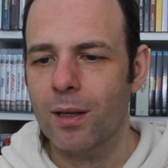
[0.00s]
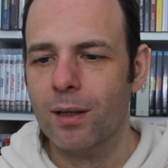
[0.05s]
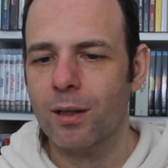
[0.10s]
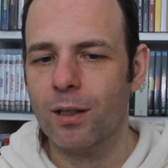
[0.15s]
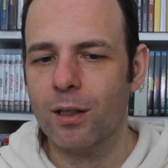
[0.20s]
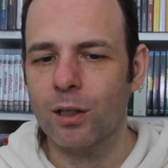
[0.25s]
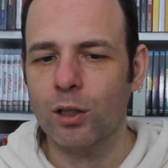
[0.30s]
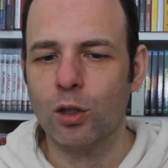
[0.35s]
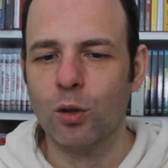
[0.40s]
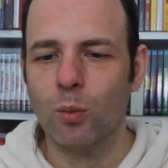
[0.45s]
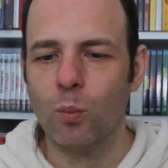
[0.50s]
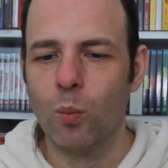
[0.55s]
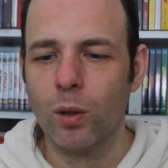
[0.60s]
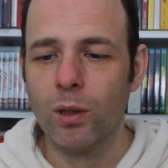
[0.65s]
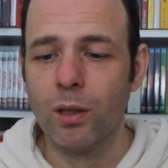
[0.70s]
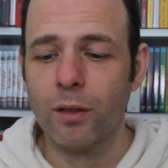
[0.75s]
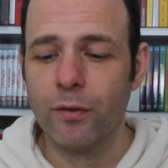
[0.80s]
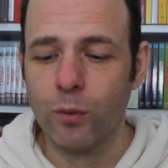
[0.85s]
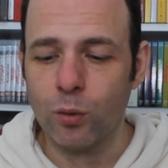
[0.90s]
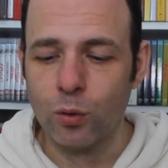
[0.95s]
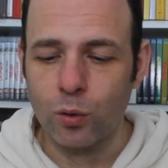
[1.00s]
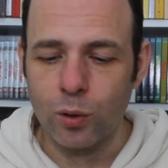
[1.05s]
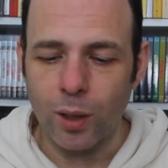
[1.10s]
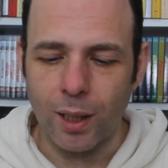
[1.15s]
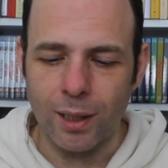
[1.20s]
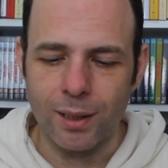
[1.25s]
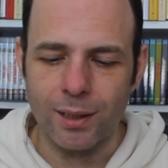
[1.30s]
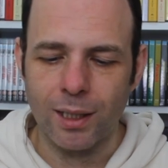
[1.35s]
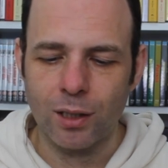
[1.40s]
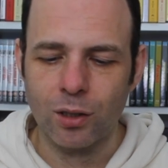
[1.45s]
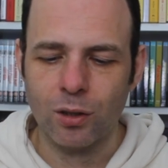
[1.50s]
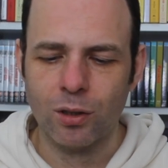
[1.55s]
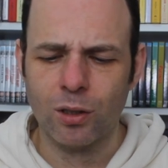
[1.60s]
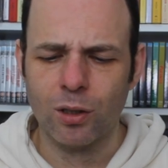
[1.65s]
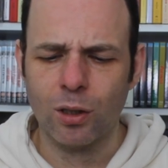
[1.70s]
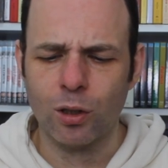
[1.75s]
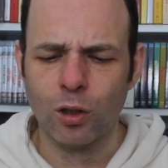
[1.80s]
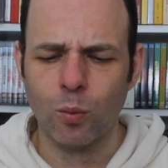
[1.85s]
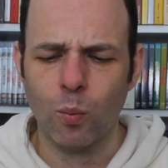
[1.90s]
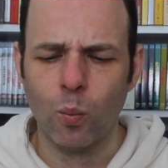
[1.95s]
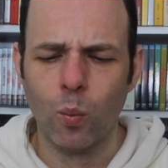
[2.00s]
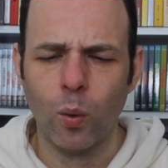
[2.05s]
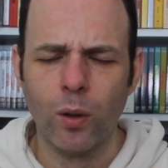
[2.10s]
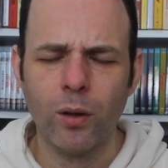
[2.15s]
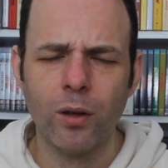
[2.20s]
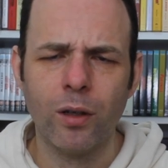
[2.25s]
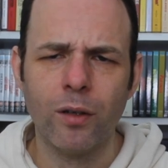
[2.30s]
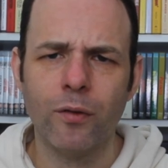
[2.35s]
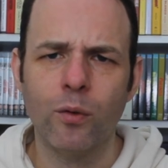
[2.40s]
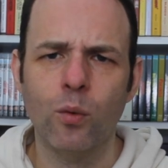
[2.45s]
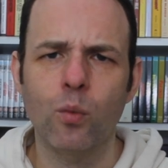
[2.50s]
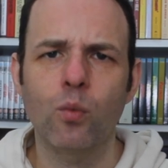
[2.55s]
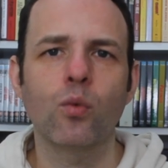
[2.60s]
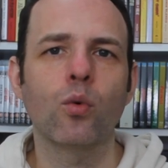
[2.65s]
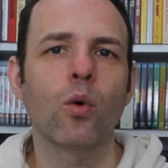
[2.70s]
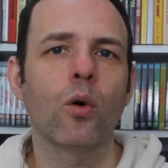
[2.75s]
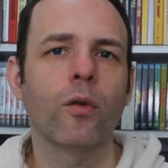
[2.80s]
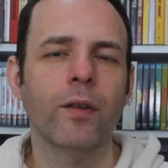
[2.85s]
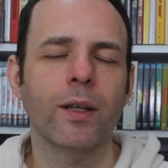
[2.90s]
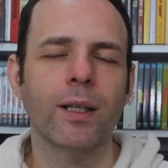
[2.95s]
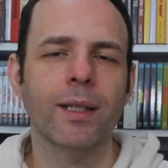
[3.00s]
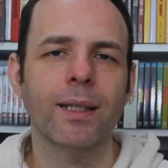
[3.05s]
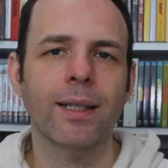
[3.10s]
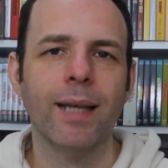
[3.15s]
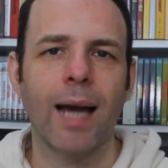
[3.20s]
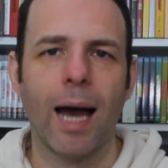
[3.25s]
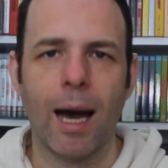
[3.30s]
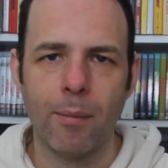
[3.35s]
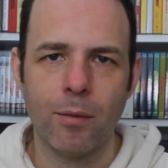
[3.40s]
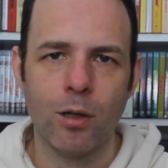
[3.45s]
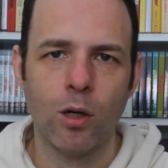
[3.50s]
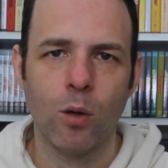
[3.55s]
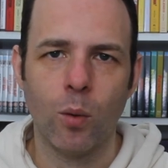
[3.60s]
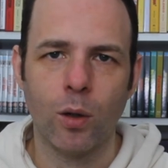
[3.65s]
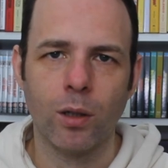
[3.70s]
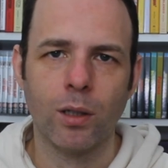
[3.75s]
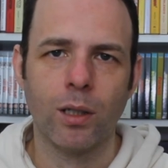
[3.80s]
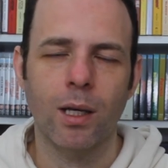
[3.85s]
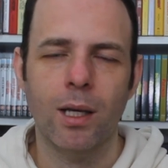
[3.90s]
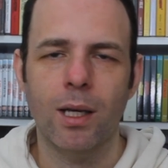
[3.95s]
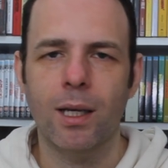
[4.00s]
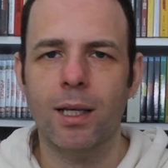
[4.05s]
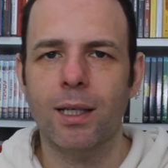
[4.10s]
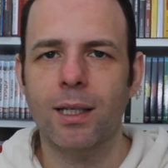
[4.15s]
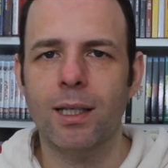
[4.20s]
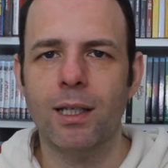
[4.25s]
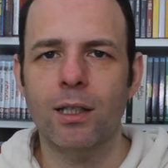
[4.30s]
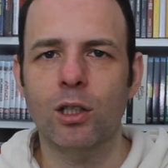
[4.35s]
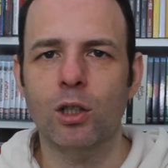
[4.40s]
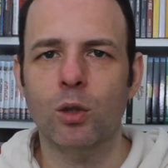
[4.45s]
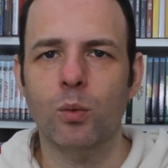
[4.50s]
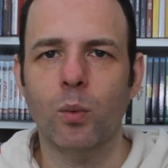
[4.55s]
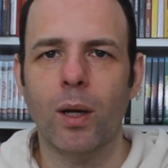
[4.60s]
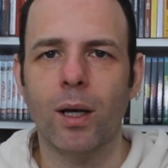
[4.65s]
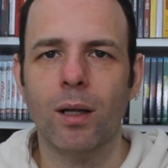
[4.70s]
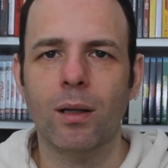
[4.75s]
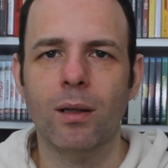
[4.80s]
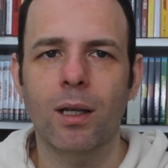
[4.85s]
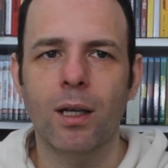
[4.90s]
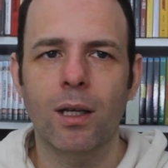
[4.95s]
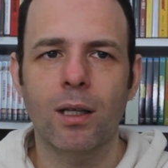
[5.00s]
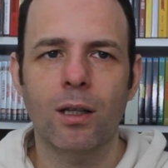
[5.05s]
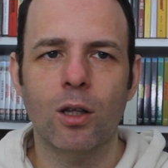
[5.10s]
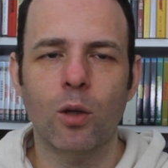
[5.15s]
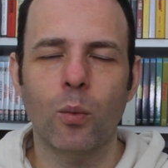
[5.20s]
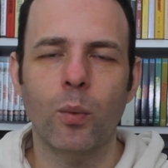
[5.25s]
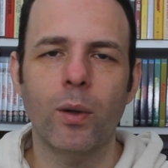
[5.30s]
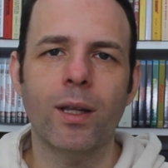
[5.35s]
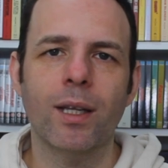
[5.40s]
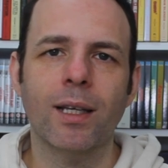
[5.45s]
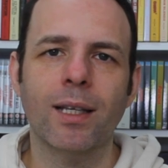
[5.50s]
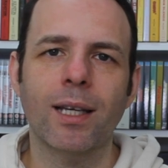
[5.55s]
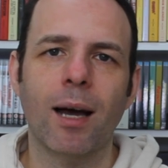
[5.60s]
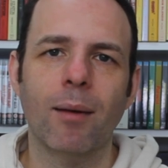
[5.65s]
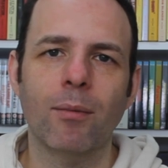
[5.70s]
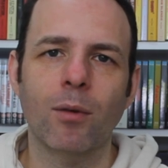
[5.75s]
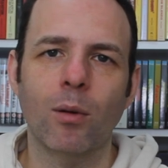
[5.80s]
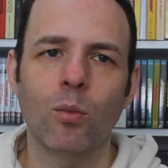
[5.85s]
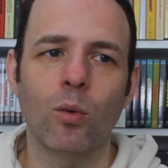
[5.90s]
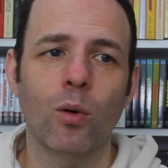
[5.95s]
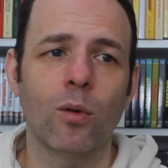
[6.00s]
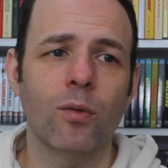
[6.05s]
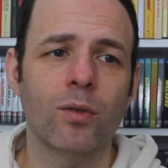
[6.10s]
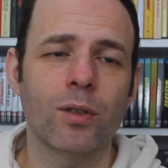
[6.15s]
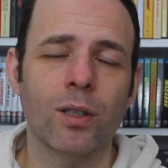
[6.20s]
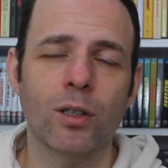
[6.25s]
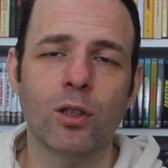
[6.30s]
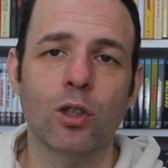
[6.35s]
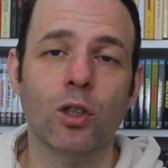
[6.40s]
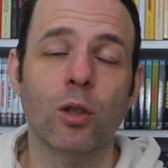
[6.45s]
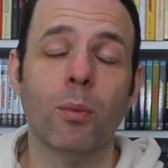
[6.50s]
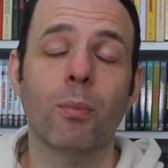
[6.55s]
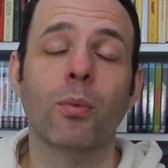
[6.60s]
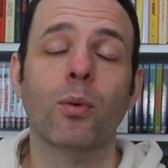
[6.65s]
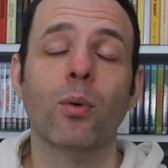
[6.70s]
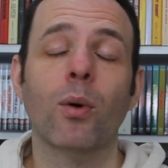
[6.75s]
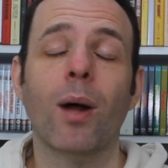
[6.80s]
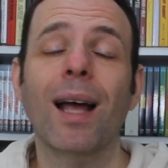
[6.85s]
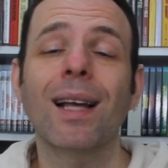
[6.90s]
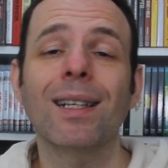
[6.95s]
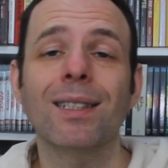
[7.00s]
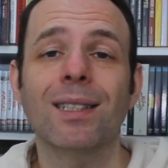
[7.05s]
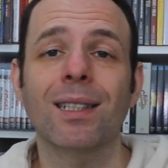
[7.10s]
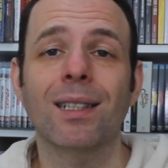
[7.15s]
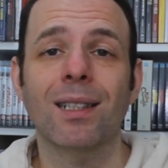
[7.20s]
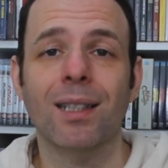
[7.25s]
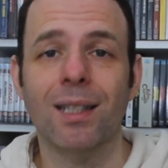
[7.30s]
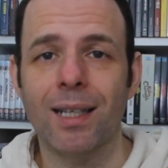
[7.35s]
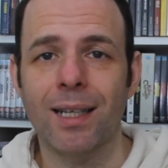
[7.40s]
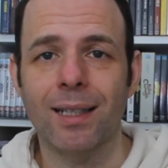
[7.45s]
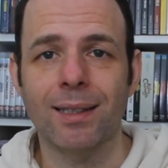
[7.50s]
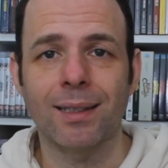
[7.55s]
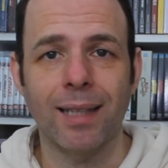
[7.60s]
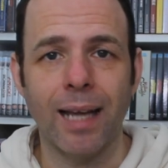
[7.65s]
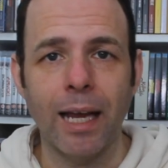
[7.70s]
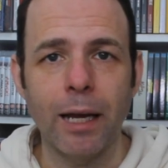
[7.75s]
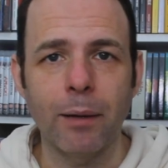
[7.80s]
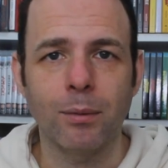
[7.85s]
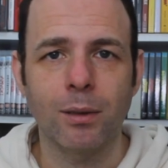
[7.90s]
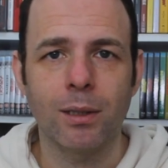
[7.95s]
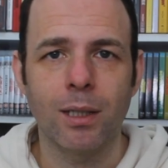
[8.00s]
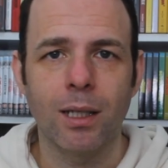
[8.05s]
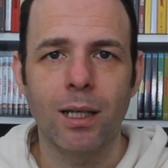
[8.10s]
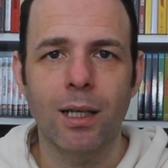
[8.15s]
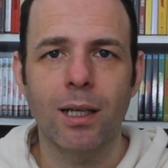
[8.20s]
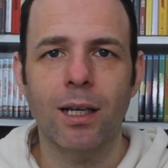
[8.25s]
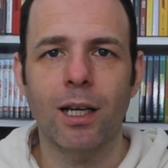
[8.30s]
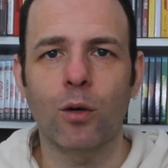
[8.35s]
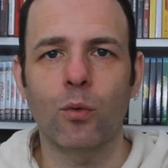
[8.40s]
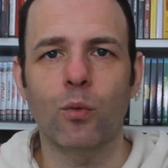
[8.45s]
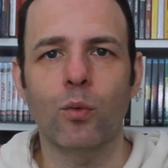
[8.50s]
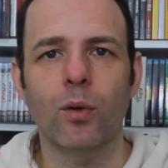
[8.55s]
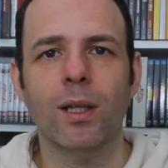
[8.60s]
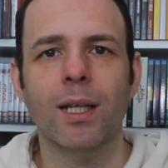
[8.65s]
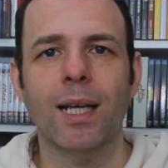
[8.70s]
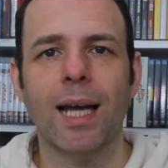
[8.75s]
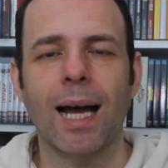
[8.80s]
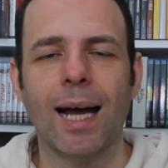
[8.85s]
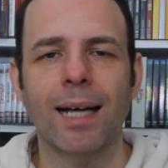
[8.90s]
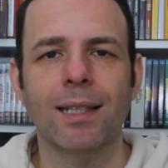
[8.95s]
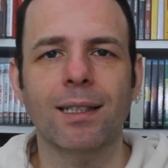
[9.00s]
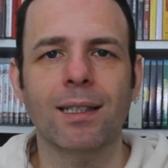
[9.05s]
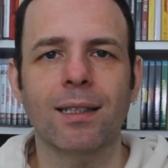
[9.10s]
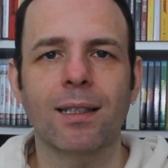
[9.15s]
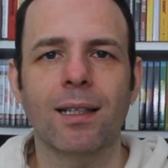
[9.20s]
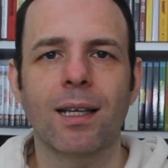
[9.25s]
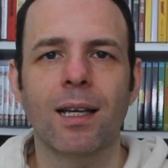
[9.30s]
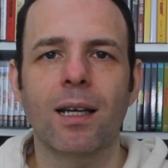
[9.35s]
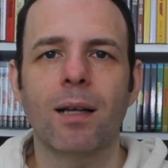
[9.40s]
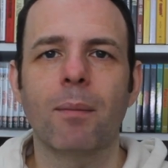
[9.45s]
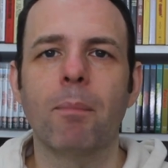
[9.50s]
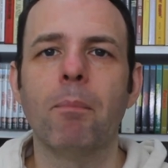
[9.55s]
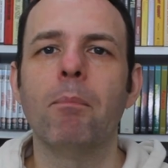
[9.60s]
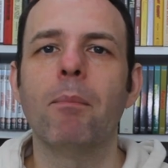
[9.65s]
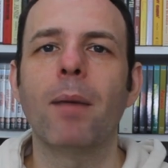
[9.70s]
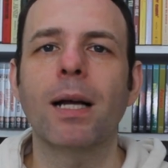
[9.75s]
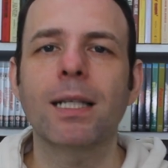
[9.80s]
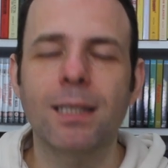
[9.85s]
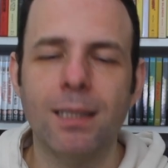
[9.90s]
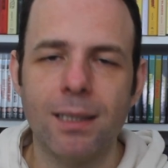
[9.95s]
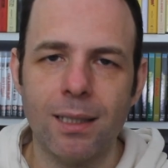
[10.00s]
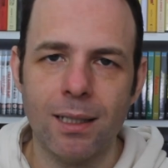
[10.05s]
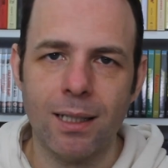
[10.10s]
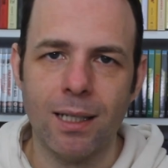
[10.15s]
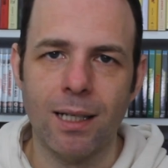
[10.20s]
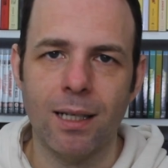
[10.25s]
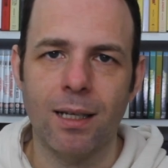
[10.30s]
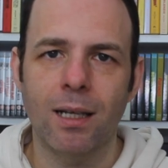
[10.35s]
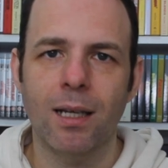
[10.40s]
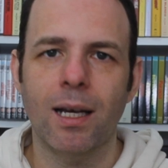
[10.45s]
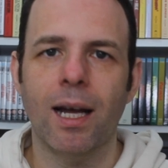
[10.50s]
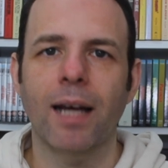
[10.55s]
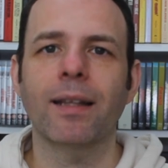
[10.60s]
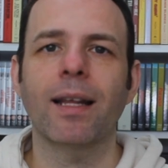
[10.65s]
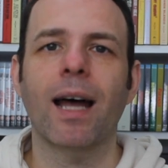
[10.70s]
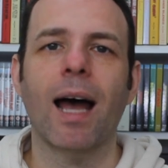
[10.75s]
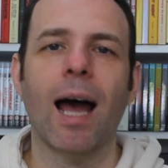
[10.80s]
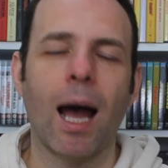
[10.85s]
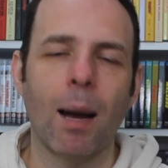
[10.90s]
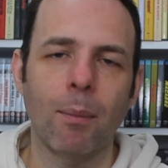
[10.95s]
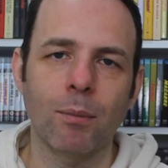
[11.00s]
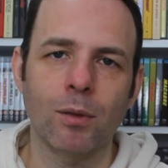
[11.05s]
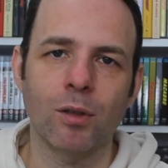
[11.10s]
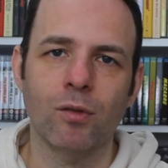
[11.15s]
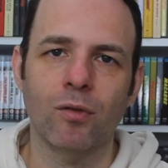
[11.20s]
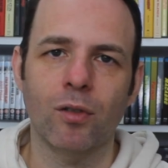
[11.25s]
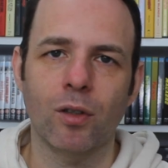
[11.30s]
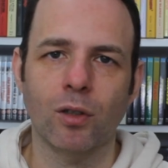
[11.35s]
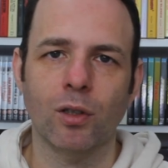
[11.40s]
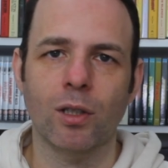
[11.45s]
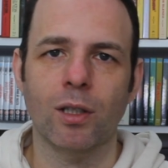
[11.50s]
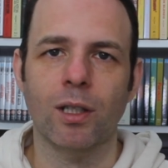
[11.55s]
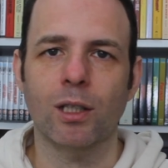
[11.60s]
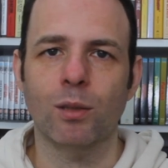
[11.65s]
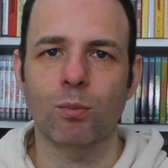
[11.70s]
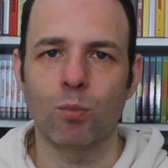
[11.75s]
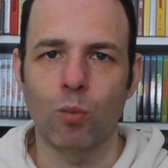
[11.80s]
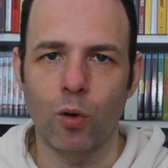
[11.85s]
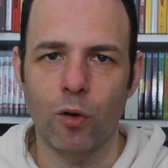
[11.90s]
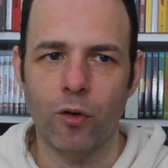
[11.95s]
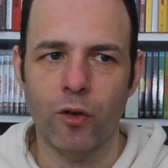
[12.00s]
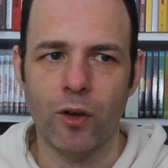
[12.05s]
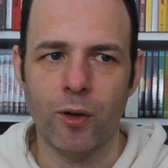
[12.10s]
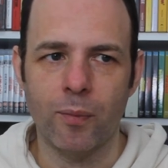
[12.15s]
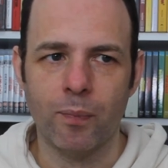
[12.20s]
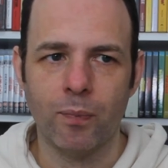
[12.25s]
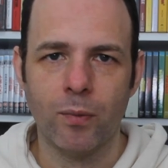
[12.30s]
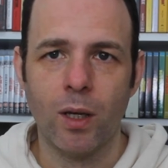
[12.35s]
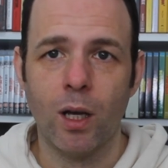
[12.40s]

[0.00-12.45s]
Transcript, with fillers: There is some wonderful transitions, there's some wonderful roving camera work here as well. The way the camera moves is surprisingly adept at really adding mystery and atmosphere to this movie.